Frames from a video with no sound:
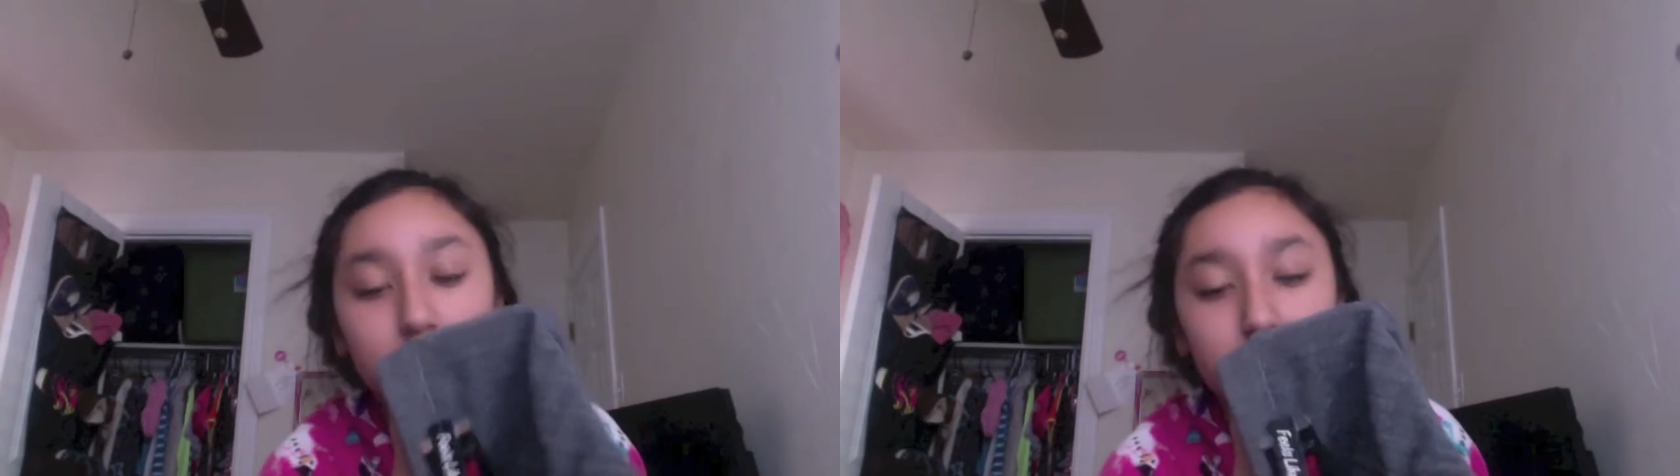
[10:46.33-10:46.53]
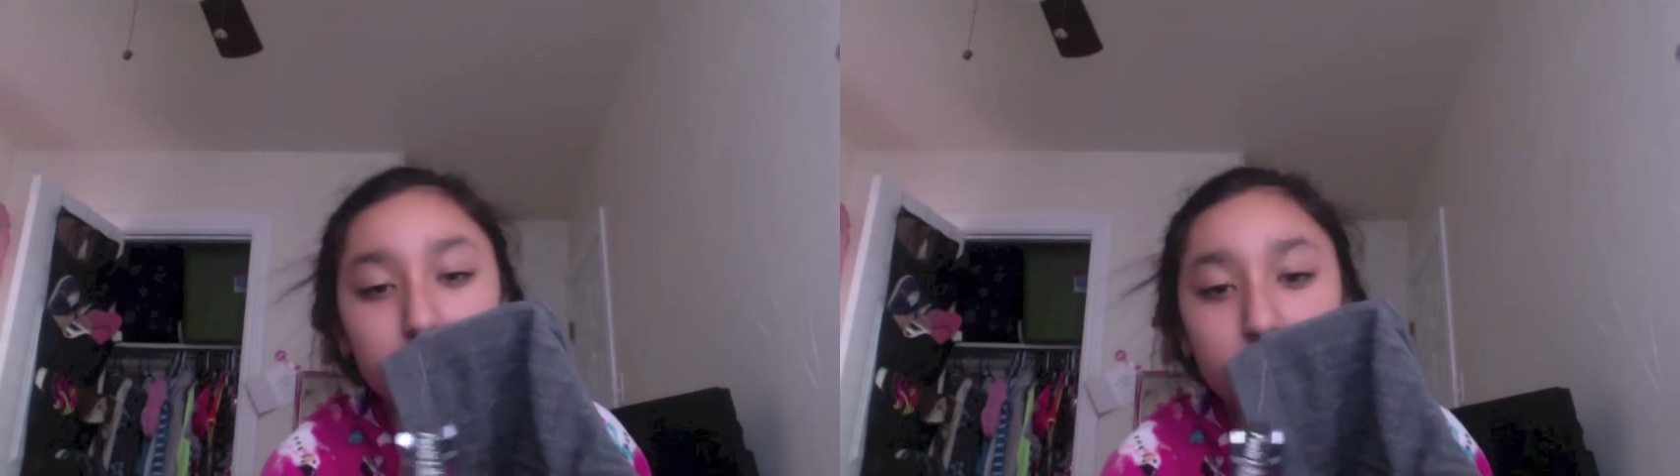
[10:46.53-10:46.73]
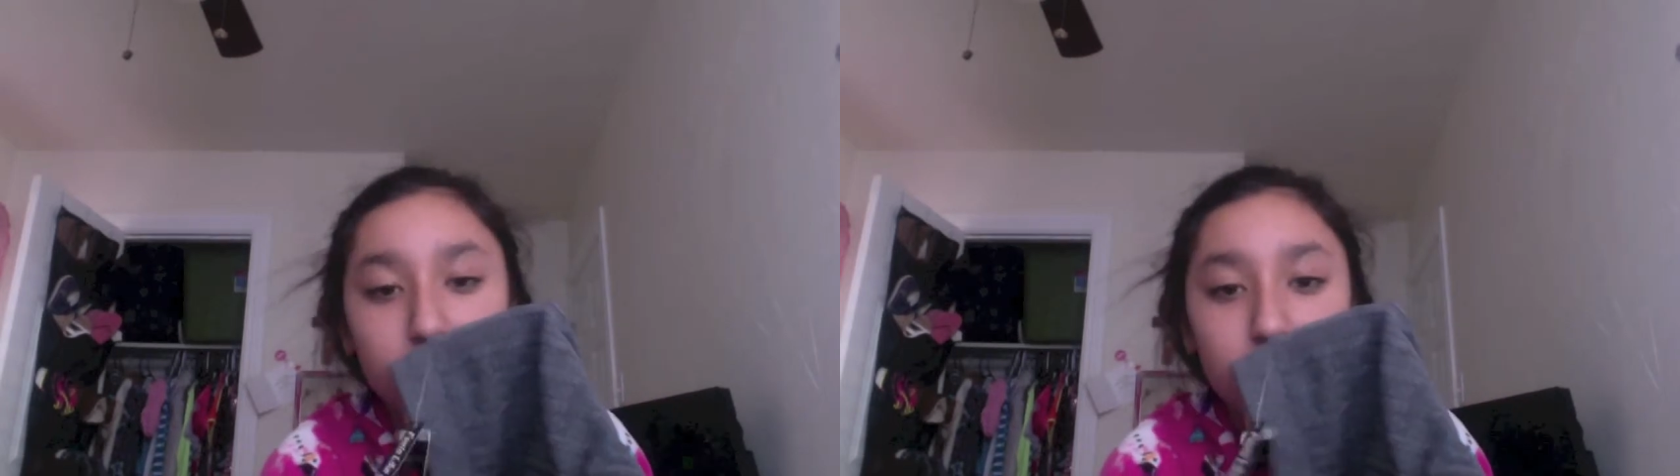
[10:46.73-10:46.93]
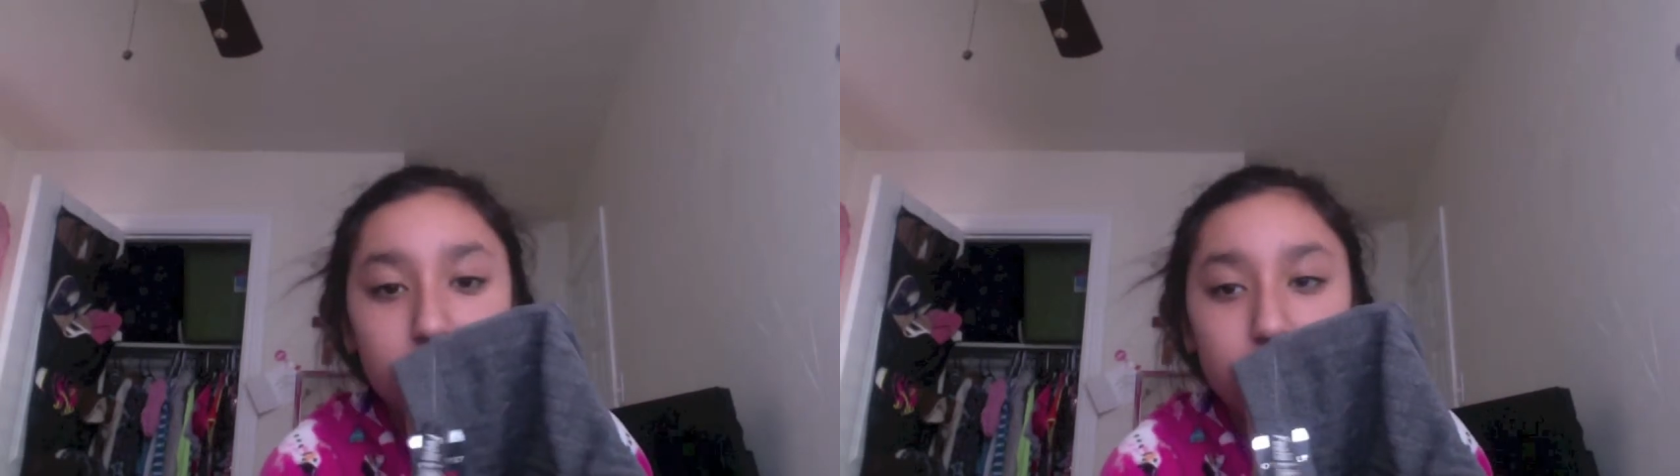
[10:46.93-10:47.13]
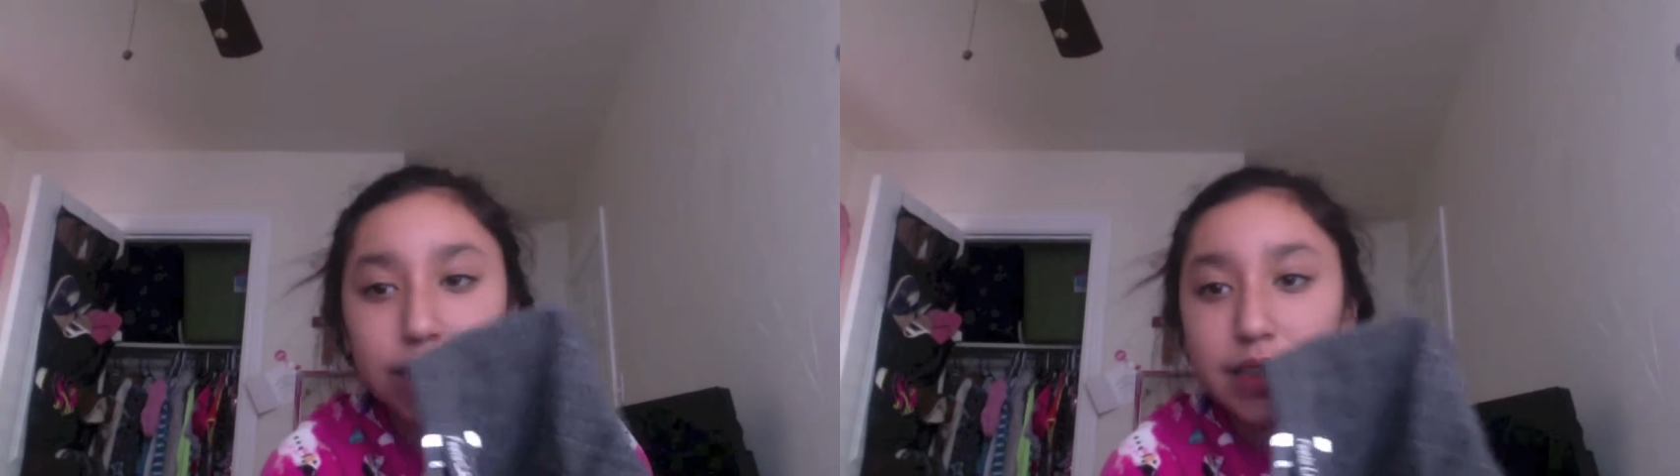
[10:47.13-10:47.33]
these
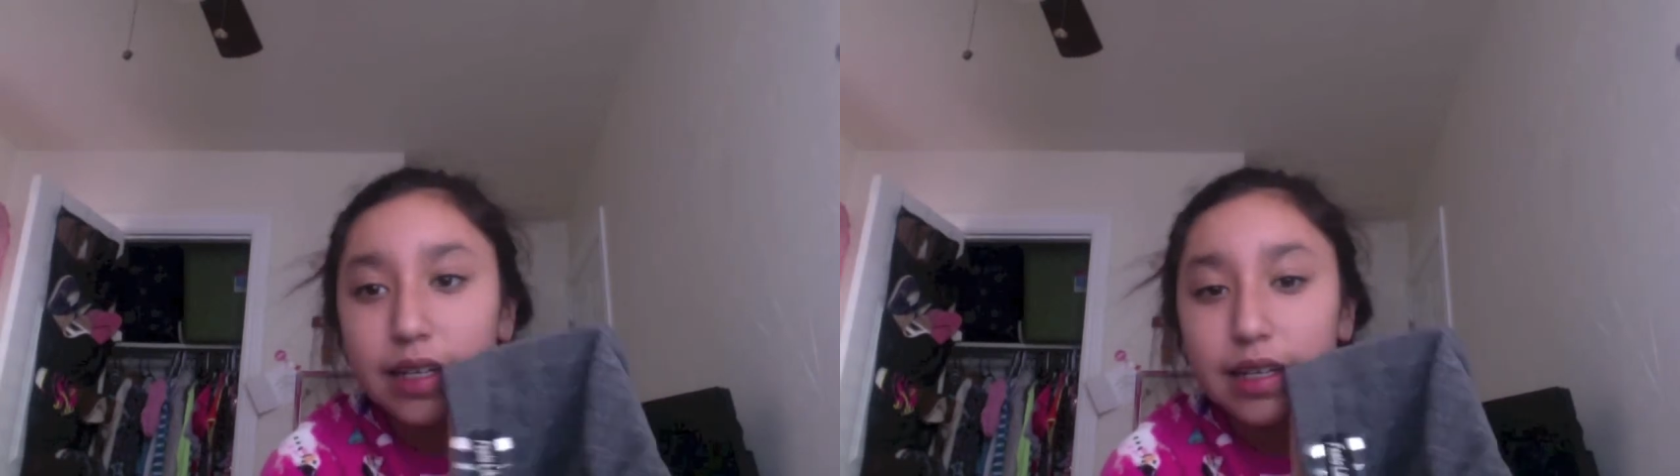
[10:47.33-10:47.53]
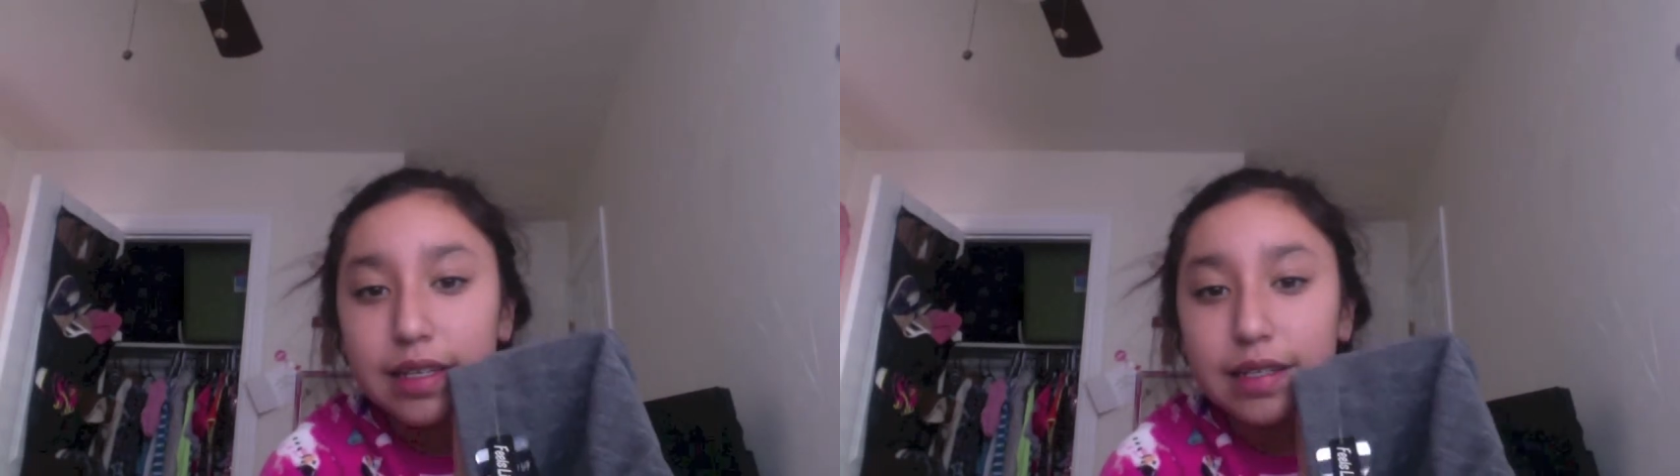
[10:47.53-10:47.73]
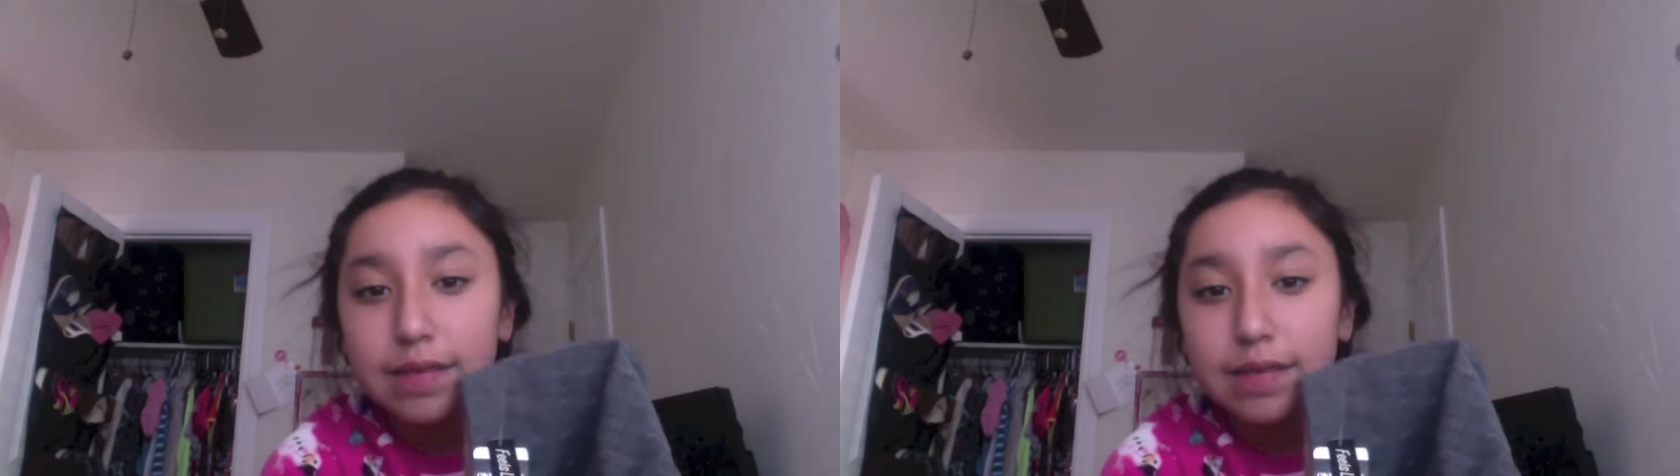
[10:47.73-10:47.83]
every day.